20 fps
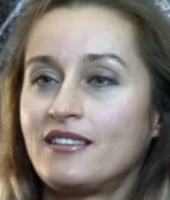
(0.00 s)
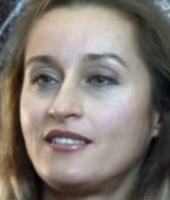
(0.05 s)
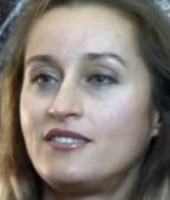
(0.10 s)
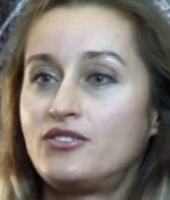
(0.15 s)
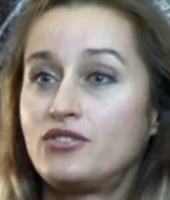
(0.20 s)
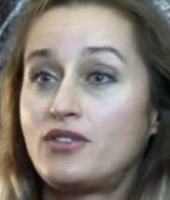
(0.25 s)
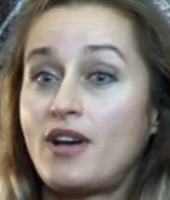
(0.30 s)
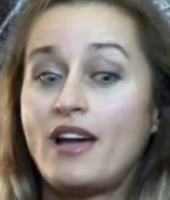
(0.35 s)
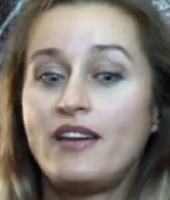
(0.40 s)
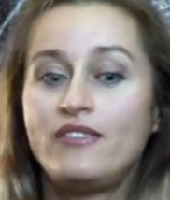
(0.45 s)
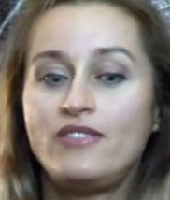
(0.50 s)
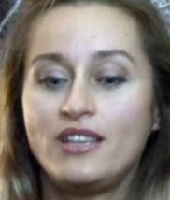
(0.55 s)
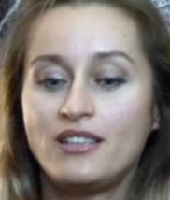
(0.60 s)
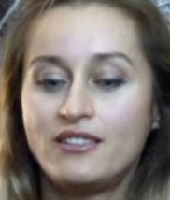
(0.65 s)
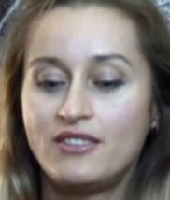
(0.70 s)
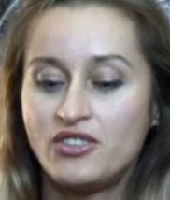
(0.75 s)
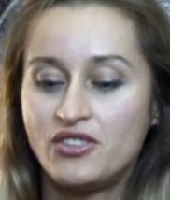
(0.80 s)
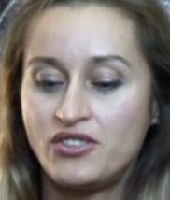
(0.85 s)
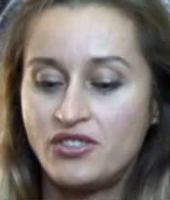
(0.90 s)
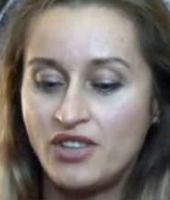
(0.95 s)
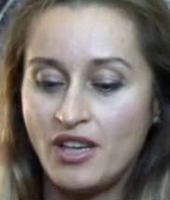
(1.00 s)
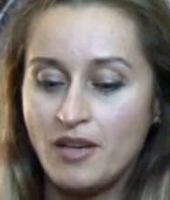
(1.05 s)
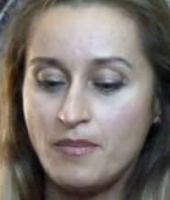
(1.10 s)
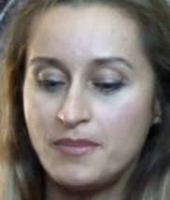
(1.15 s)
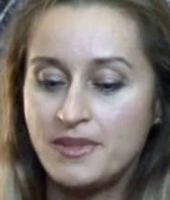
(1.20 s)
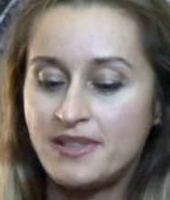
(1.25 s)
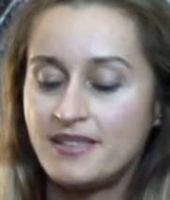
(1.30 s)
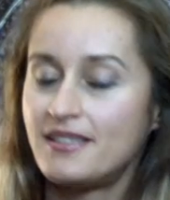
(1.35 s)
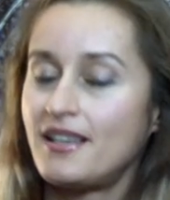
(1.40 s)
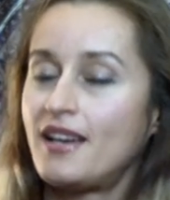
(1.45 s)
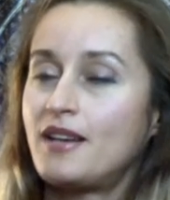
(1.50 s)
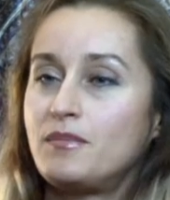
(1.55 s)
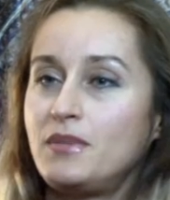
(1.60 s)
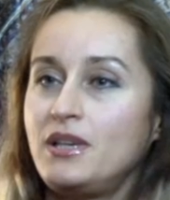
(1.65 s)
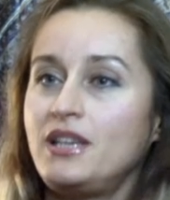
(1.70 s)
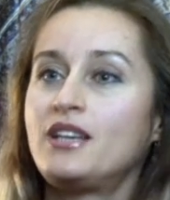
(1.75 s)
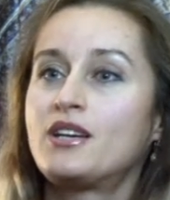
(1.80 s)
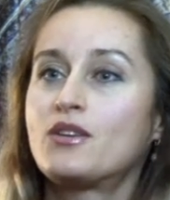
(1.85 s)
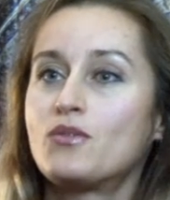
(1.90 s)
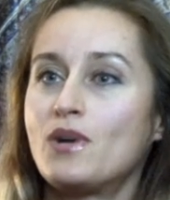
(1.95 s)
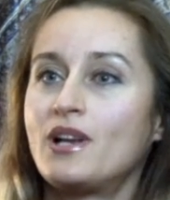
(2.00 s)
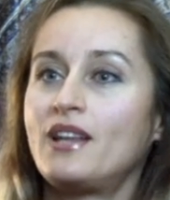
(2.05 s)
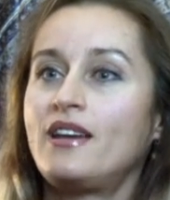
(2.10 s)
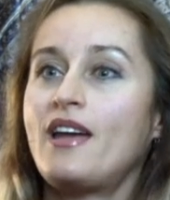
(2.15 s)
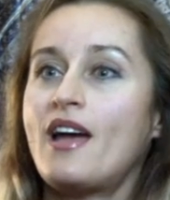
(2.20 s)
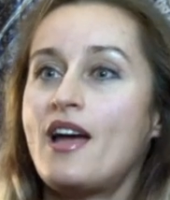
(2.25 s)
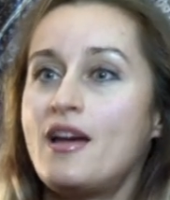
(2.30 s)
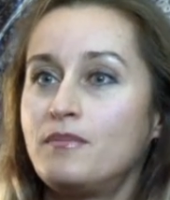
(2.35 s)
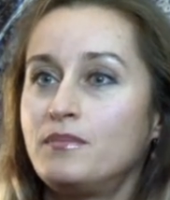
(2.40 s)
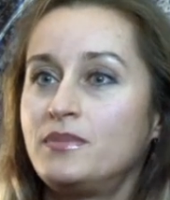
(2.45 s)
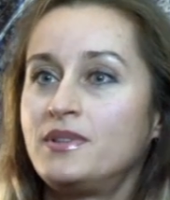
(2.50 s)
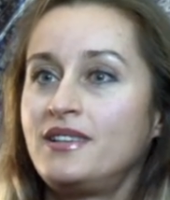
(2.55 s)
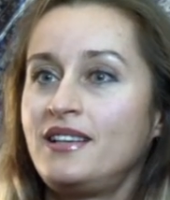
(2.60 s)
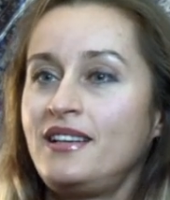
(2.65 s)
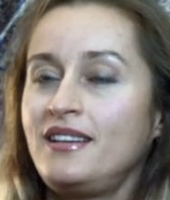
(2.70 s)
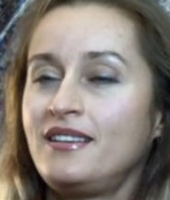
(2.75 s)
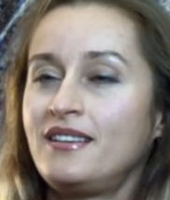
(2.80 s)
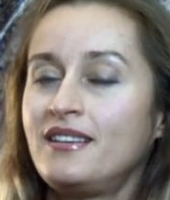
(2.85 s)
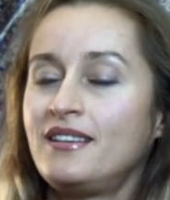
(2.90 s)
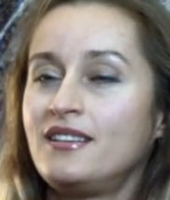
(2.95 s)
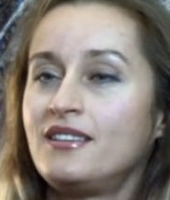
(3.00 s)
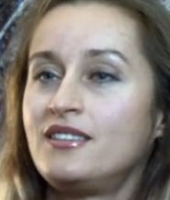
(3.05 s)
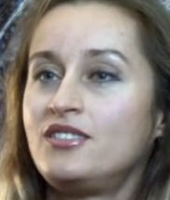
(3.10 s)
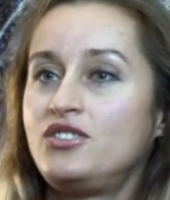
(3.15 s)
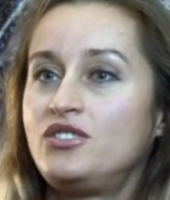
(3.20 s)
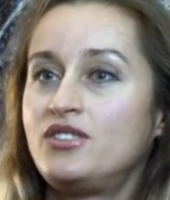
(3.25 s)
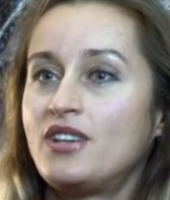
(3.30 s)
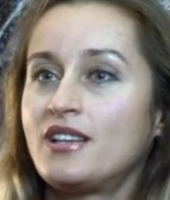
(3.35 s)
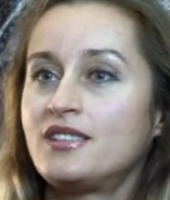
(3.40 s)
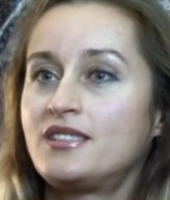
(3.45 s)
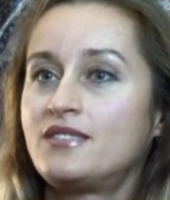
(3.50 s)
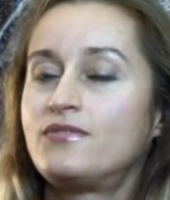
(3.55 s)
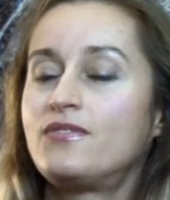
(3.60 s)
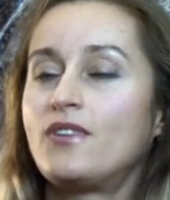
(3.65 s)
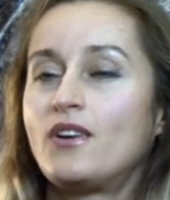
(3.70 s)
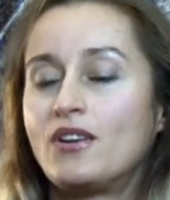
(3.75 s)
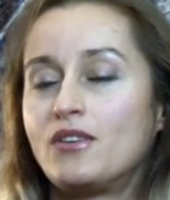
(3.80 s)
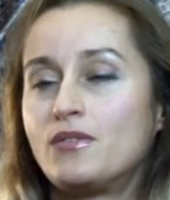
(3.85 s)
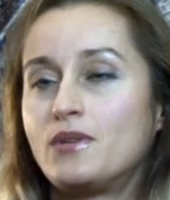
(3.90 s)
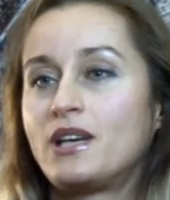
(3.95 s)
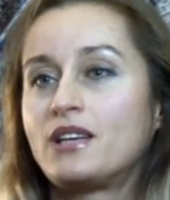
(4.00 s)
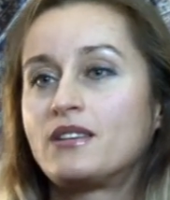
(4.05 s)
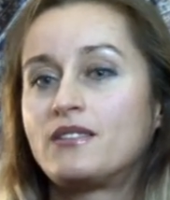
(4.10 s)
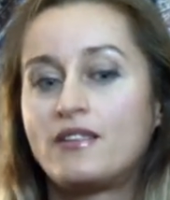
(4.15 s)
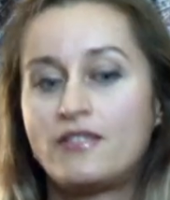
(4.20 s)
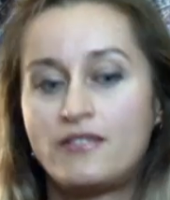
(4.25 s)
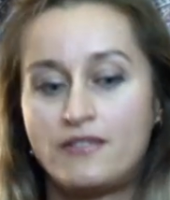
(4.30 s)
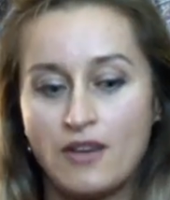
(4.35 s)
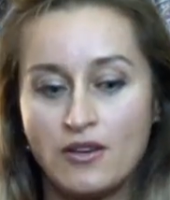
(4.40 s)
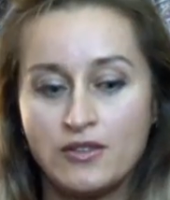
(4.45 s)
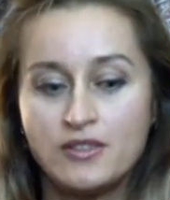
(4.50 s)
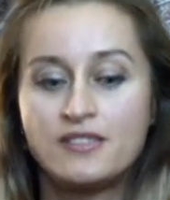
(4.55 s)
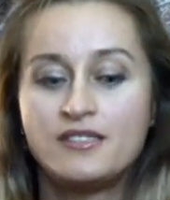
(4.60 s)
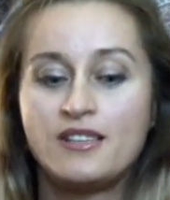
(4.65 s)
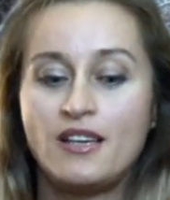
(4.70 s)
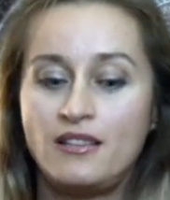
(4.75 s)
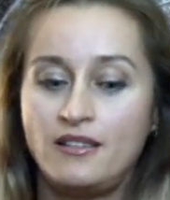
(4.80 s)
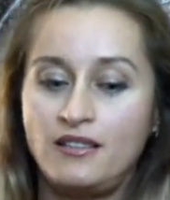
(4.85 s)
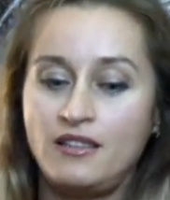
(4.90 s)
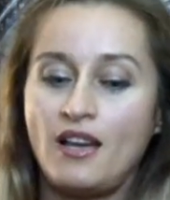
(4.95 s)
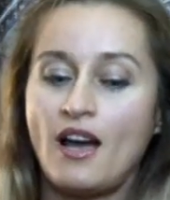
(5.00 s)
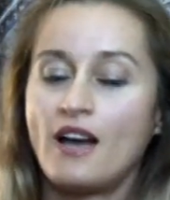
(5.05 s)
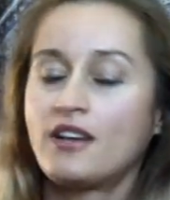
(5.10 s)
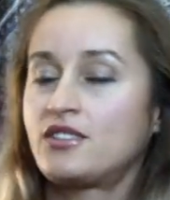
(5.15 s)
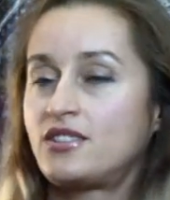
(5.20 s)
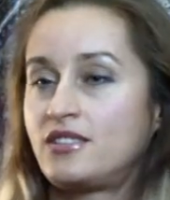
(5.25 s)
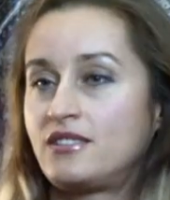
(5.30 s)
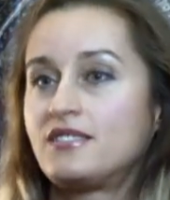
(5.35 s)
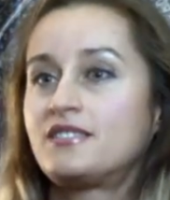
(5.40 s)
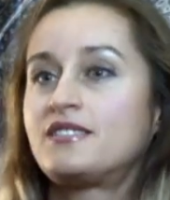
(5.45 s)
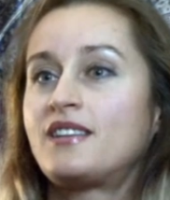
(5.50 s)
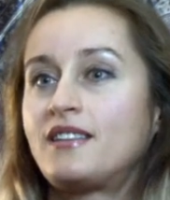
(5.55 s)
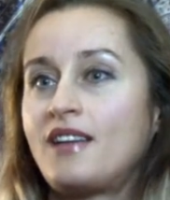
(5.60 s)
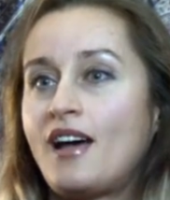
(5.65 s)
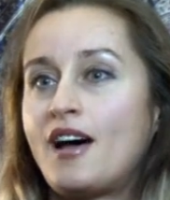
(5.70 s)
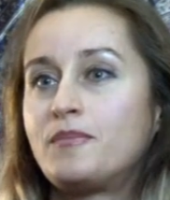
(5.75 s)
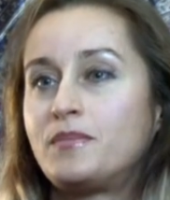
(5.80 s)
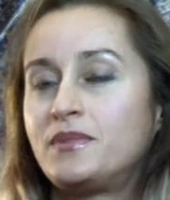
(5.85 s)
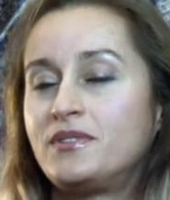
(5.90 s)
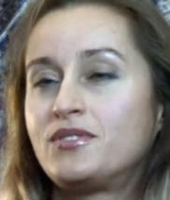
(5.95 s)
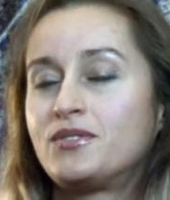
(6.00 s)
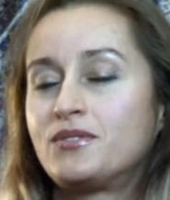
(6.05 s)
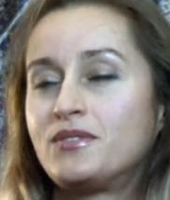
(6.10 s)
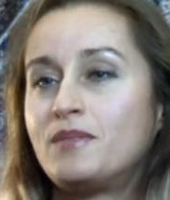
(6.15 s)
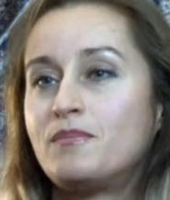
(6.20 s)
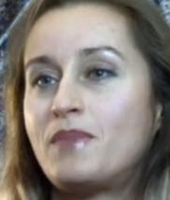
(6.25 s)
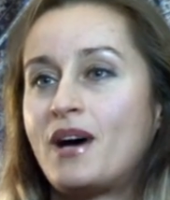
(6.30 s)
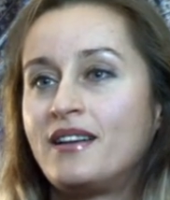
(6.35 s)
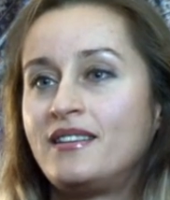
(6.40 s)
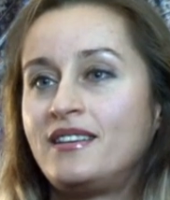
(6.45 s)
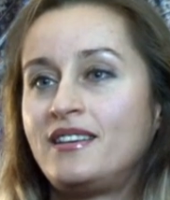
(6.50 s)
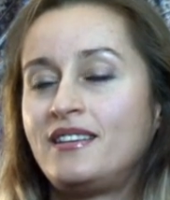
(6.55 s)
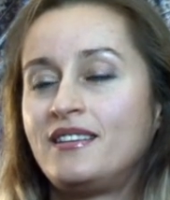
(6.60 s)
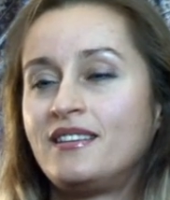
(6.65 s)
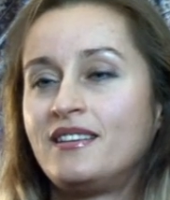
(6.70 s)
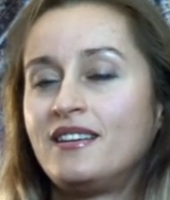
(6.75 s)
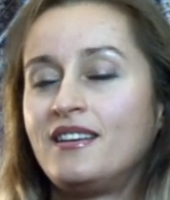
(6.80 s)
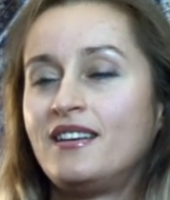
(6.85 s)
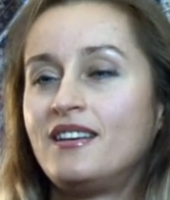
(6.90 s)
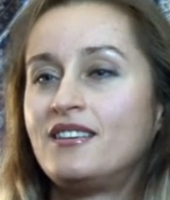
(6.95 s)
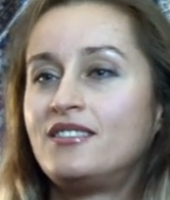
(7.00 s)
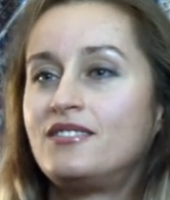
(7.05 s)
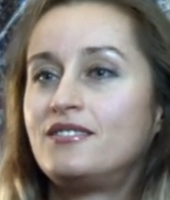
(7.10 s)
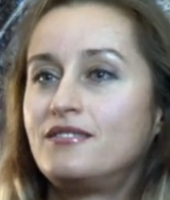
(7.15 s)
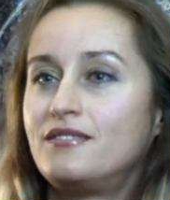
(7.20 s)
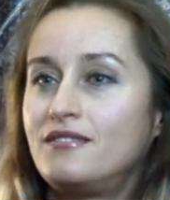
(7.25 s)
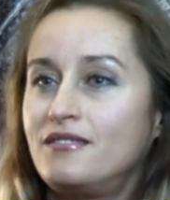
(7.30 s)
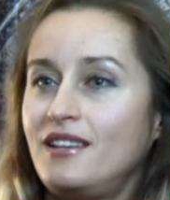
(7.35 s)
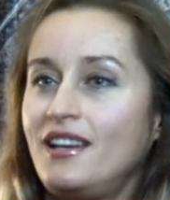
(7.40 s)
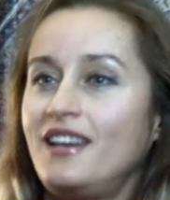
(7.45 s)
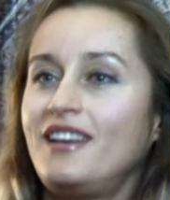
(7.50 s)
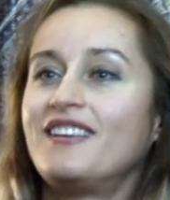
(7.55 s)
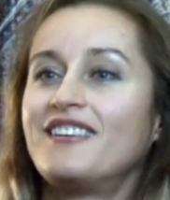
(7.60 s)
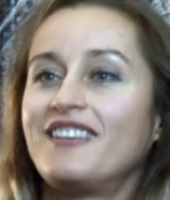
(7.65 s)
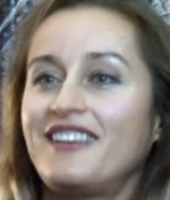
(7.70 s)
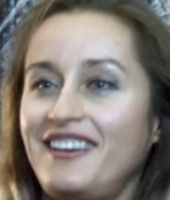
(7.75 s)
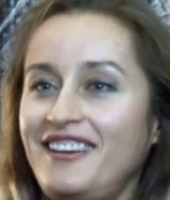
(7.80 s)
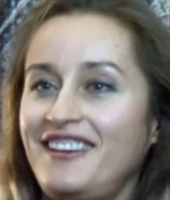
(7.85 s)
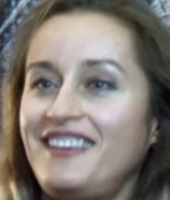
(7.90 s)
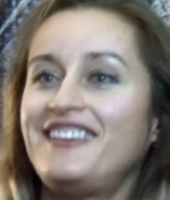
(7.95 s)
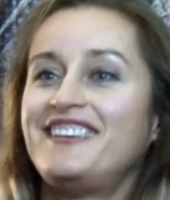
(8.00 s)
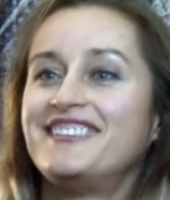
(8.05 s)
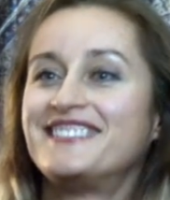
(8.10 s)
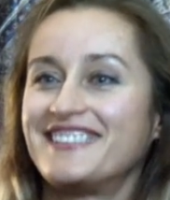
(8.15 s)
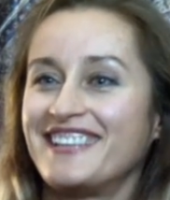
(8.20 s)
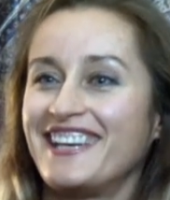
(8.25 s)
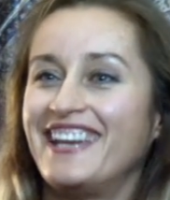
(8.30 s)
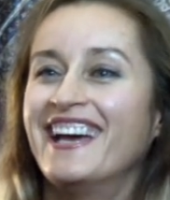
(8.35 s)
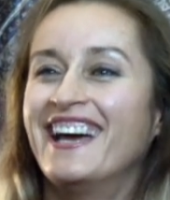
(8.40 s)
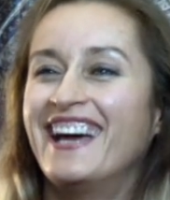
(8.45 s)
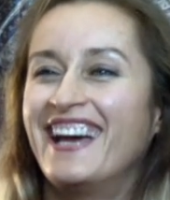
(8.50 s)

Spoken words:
Driving the ships, I'm equally empty, just following the thoughts and the actions that happen through the body. Really easy.